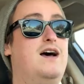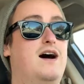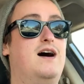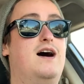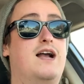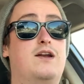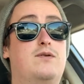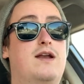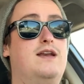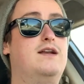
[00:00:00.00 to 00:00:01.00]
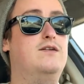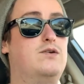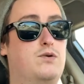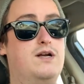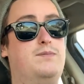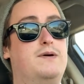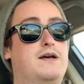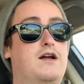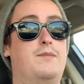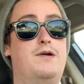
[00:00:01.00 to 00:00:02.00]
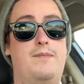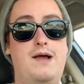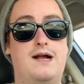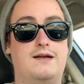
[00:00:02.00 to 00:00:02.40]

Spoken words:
I got to run in here real quick, but I'll be right back.